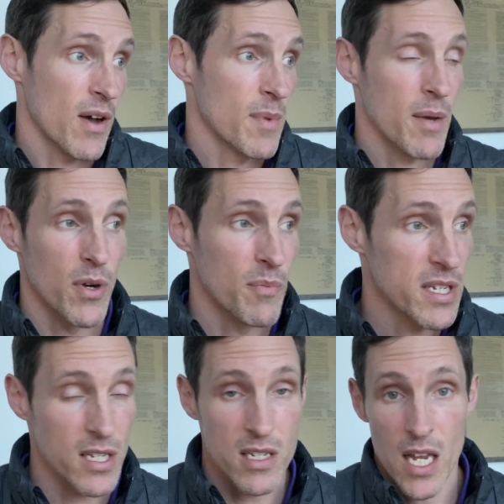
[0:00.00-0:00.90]
I'm able to be
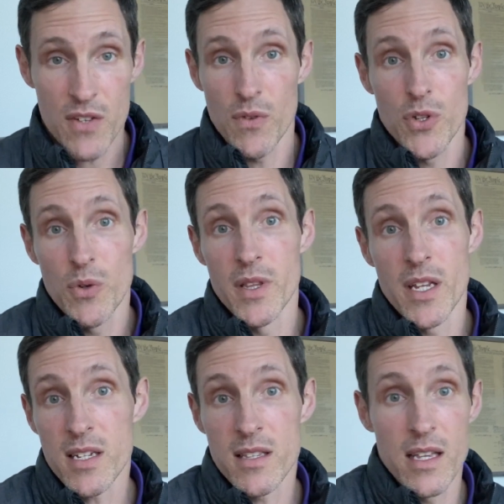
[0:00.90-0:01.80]
successful doing
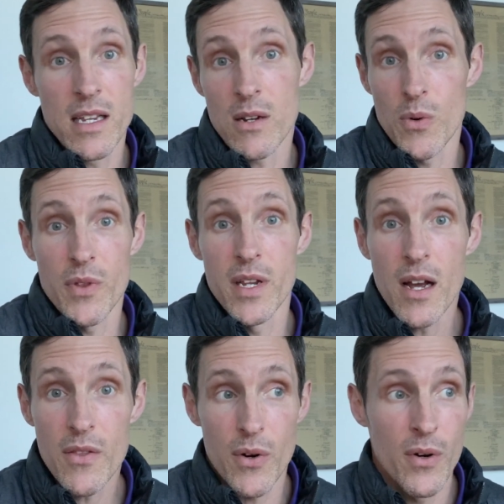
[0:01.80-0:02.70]
this thing or the
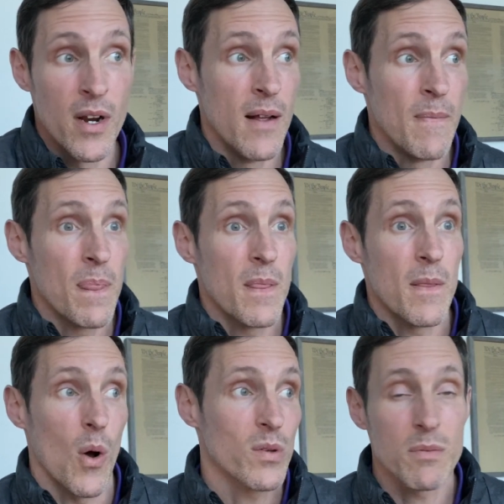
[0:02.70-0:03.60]
other,
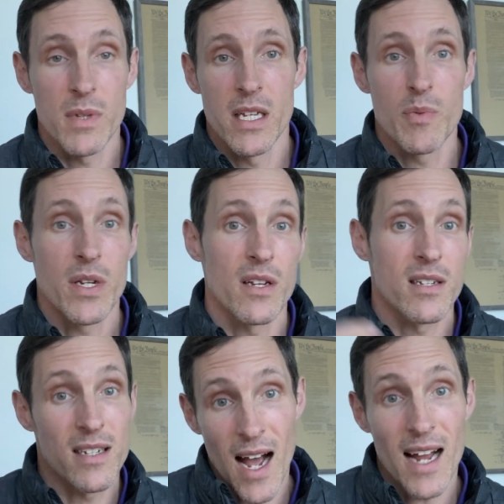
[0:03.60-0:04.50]
ultimately it's
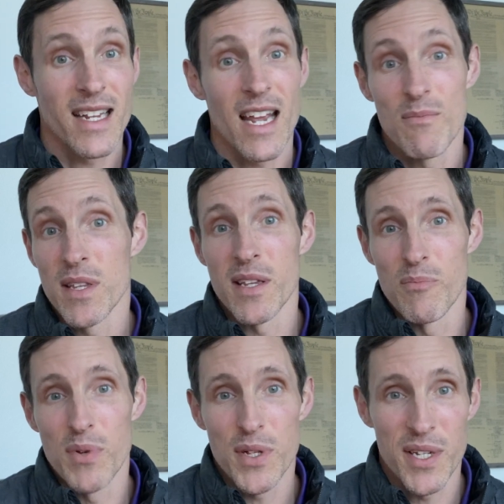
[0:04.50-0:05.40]
because God gave me the
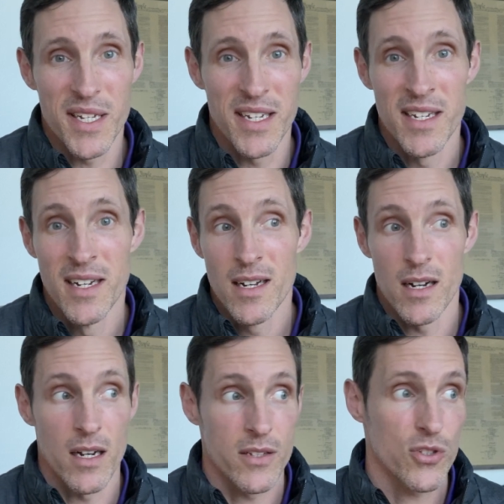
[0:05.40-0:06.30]
ability
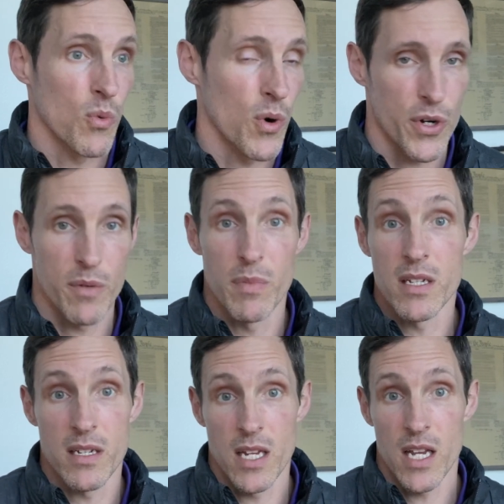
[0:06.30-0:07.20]
to work and be
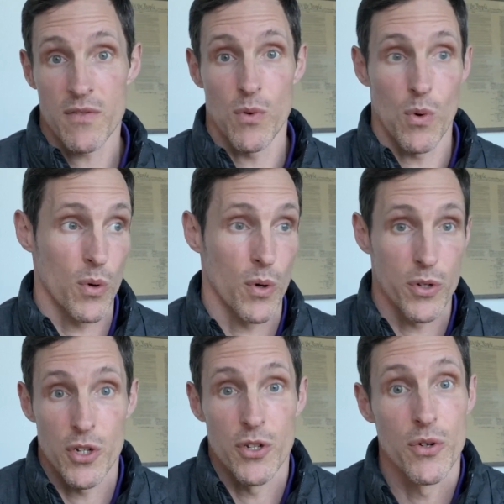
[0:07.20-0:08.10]
successful or
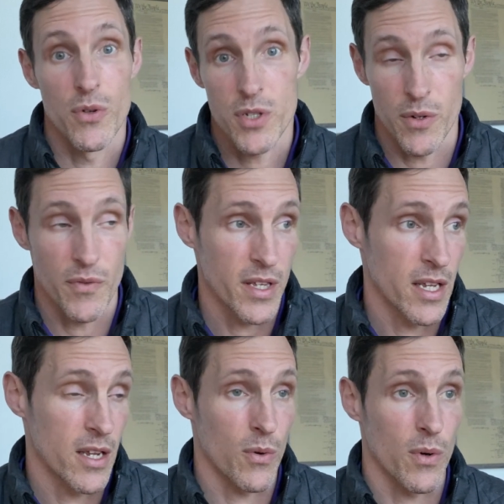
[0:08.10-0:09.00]
to do a certain
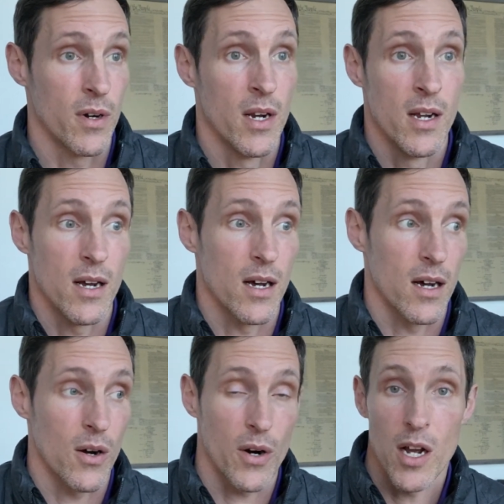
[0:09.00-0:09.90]
thing
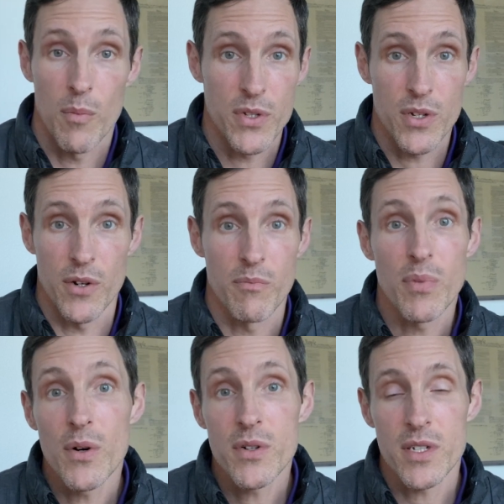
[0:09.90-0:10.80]
or help a certain
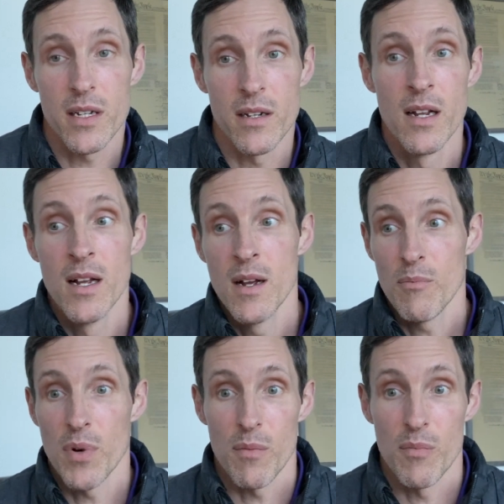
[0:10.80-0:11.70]
person.
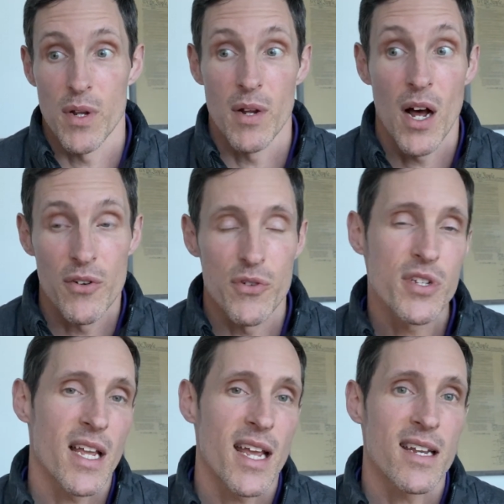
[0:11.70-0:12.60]
But
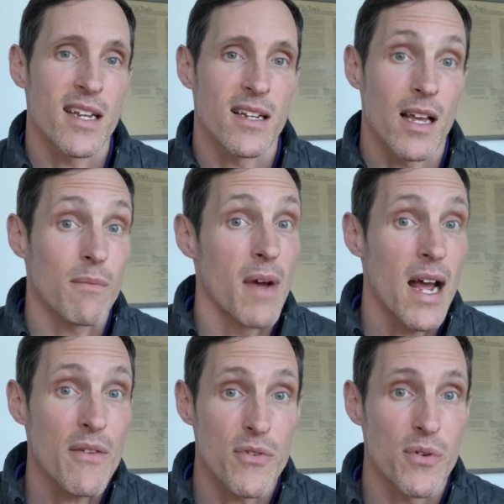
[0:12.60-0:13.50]
understanding, like
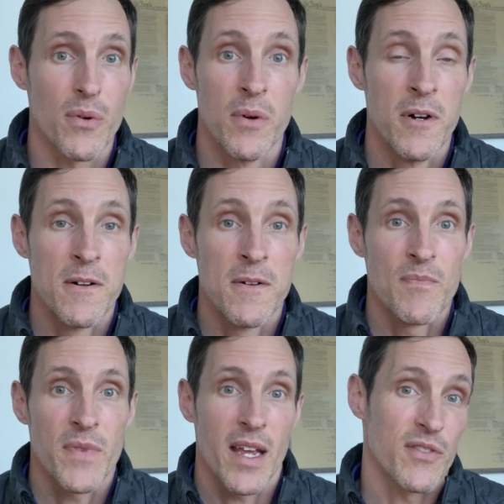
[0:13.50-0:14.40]
Matthew,
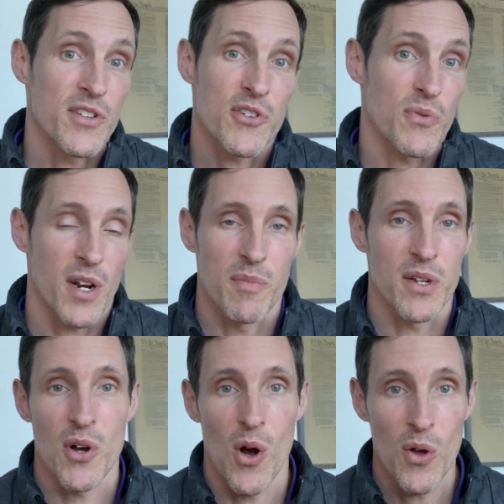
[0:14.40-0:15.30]
hey, this is what I've
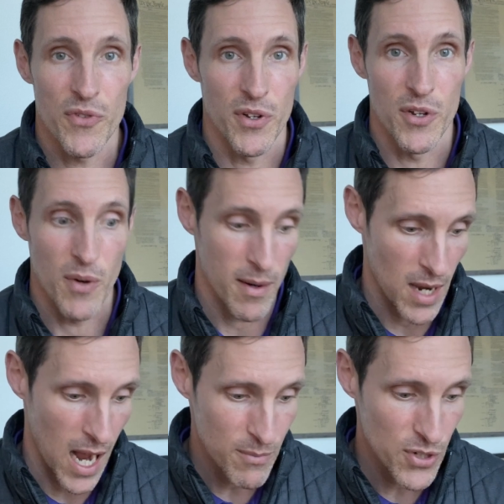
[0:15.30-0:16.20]
been called to do.
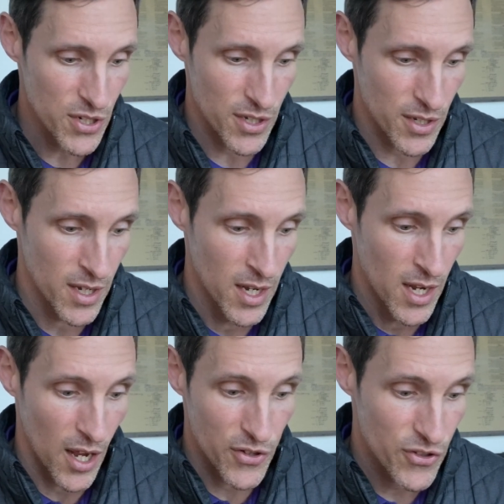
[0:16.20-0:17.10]
I'm just
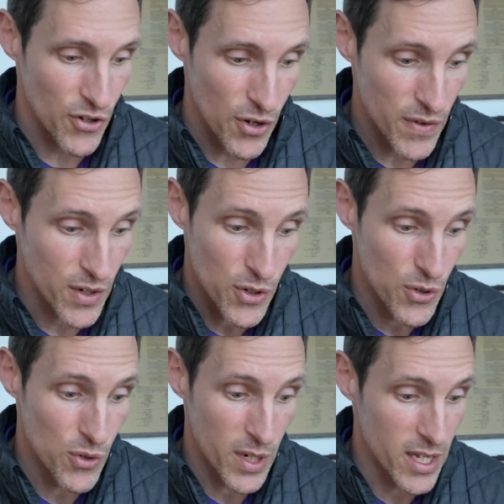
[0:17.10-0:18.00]
a servant
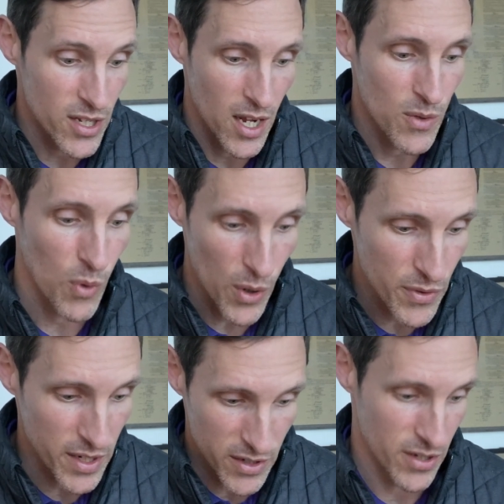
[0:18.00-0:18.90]
who is
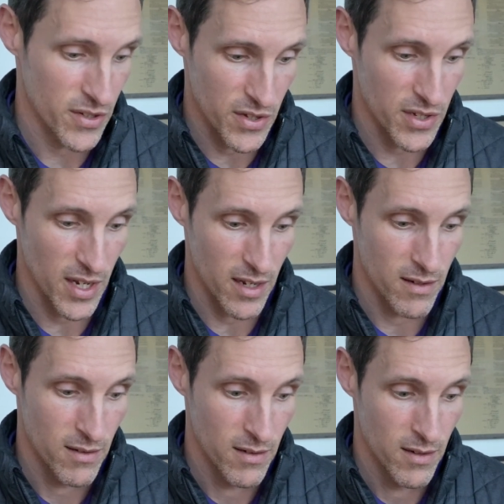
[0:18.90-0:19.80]
unworthy, Jesus said.
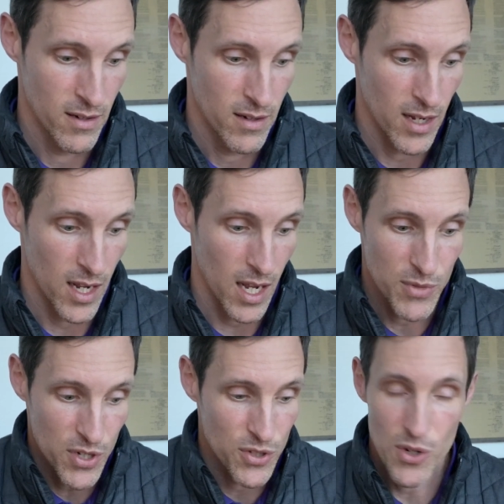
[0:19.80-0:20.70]
I'm
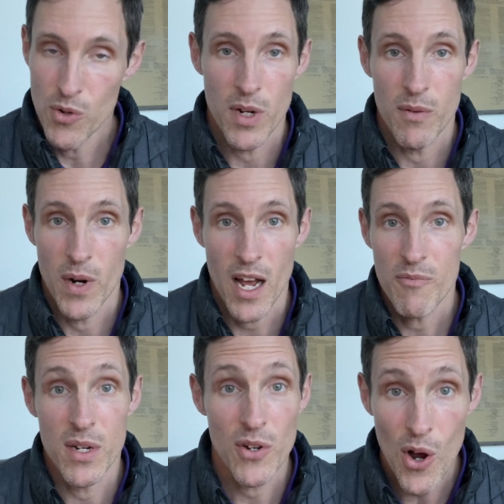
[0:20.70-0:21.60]
just doing what I've
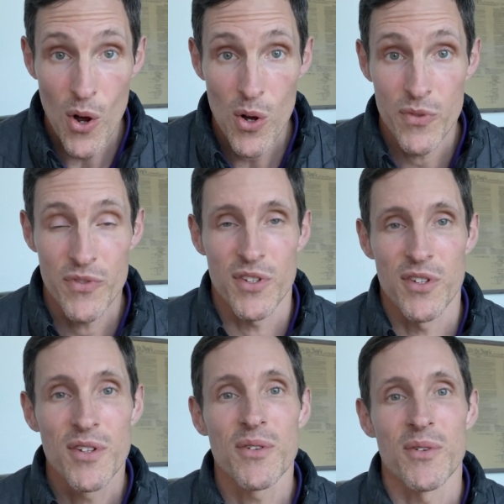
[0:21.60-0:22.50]
been called to
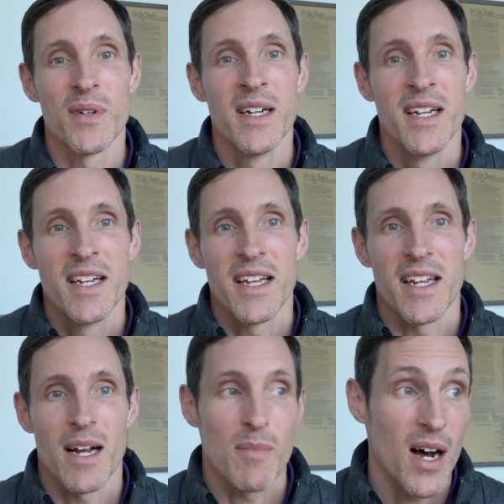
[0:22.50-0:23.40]
do,
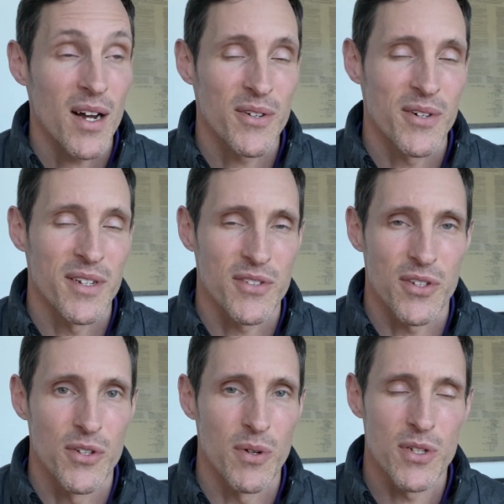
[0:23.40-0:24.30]
and I'm honored to
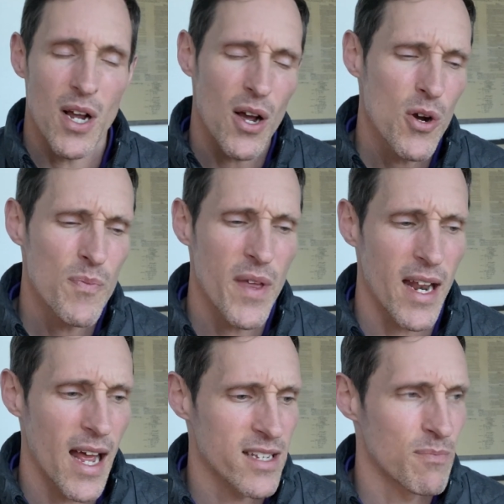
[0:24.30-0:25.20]
do it. So I hope that
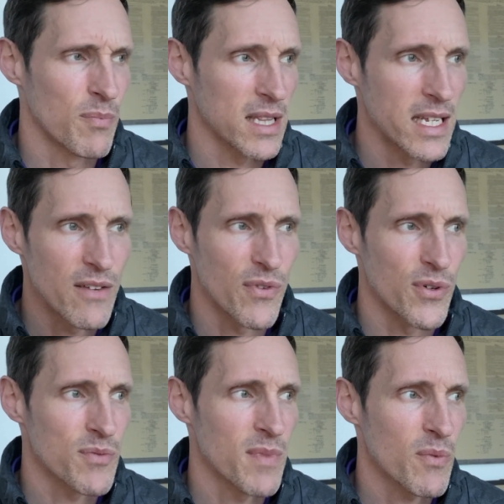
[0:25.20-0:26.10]
as
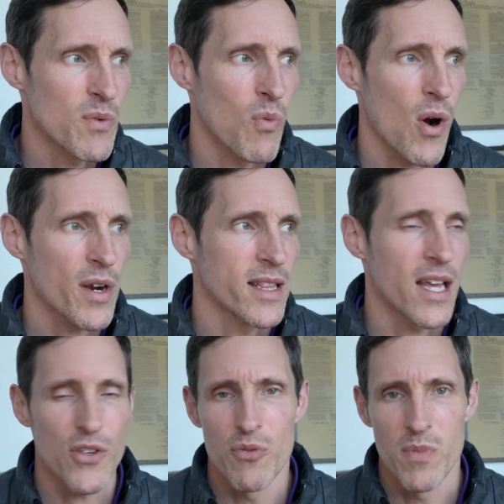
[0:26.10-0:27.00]
believers, man, we walk in
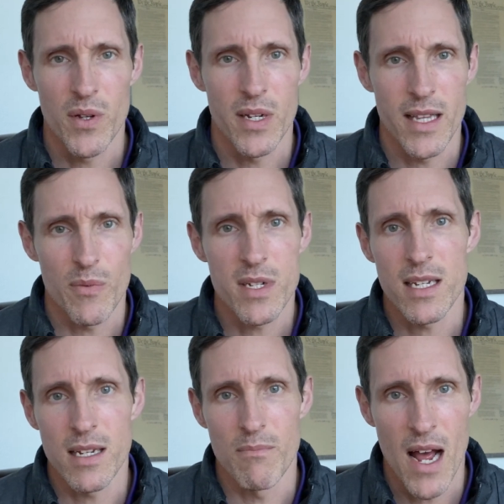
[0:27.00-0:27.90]
that humility that we
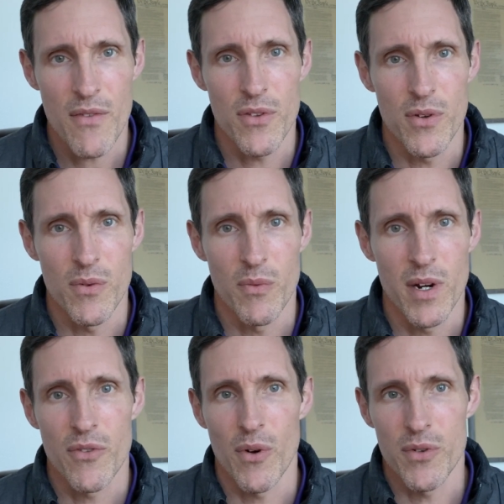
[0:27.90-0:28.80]
see in Matthew when
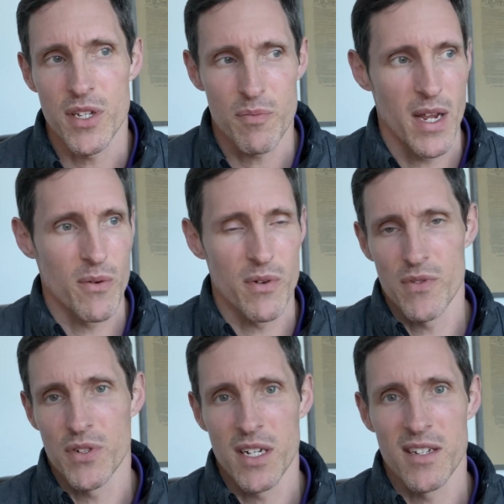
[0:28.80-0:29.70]
he throws this banquet
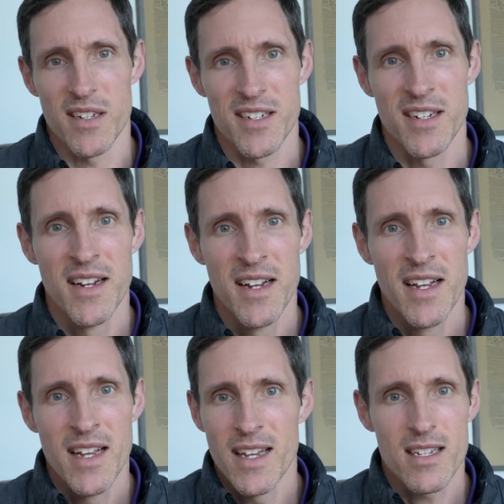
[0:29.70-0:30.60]
for Jesus.
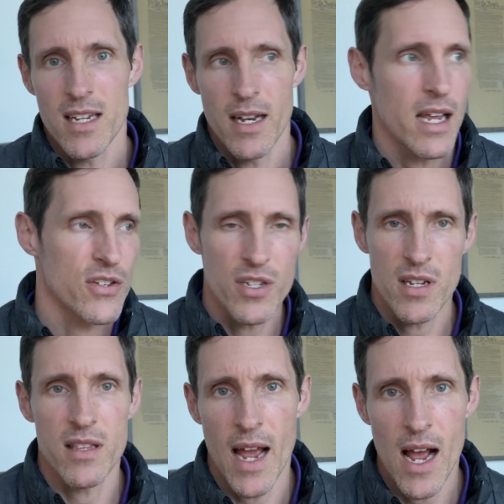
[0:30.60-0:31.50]
He's saying, hey, it's just
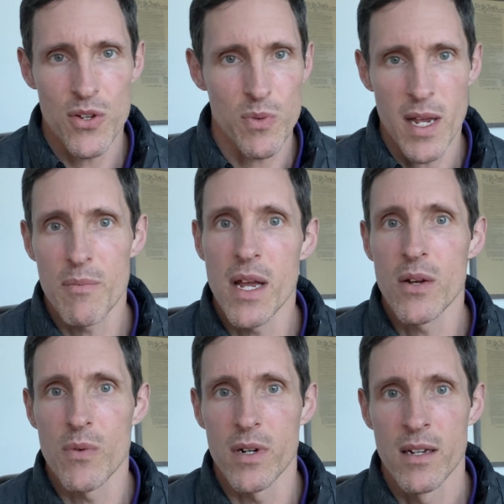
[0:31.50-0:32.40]
at the house. We had a
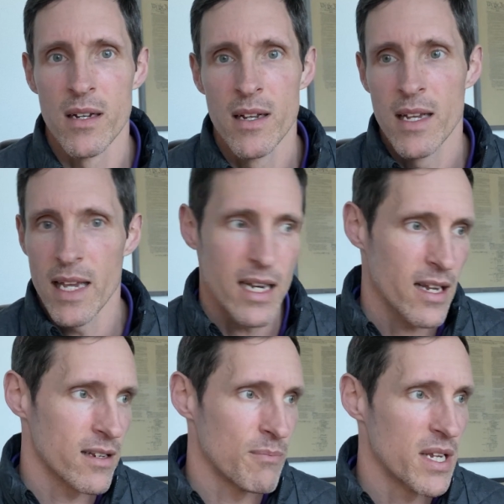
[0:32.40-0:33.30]
banquet. He
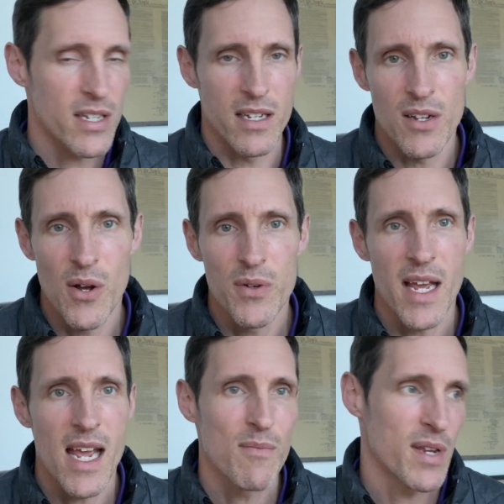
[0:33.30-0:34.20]
doesn't mention his own
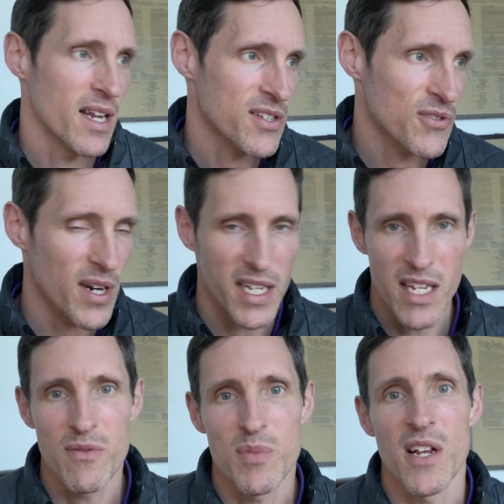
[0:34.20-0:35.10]
name. He doesn't try to
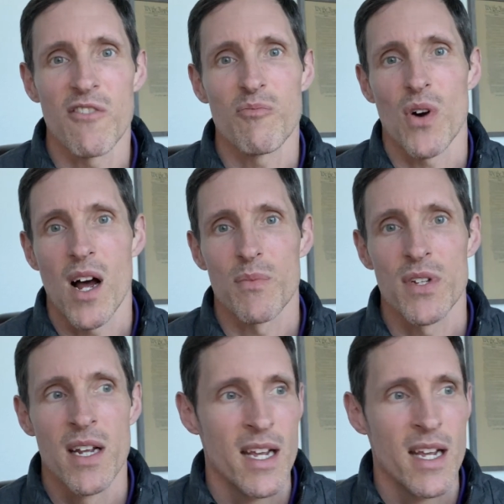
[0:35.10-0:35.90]
give himself props.